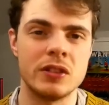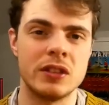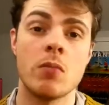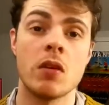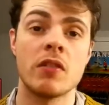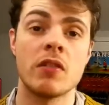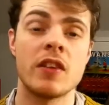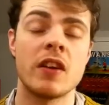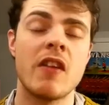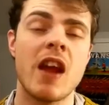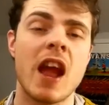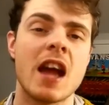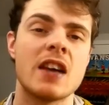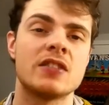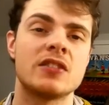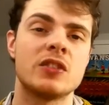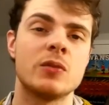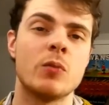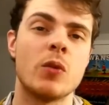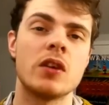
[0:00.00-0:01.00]
Porfiry has
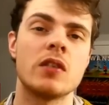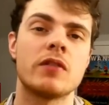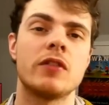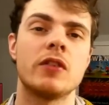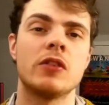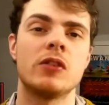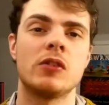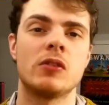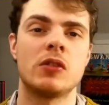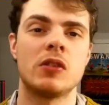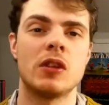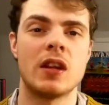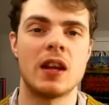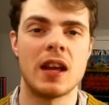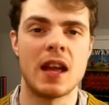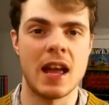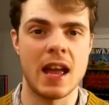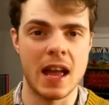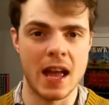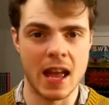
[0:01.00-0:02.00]
some wonderful
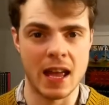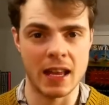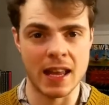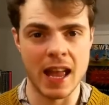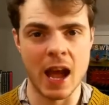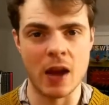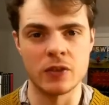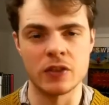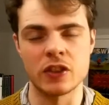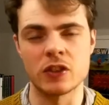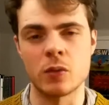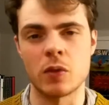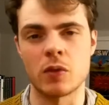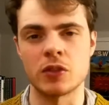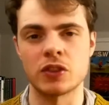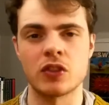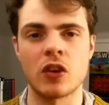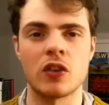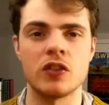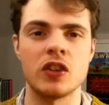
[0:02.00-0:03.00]
encounters with
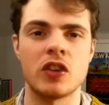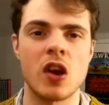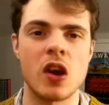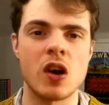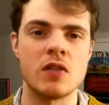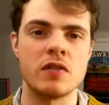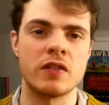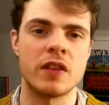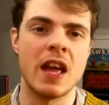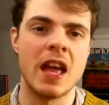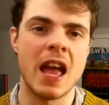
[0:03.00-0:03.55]
Raskolnikov,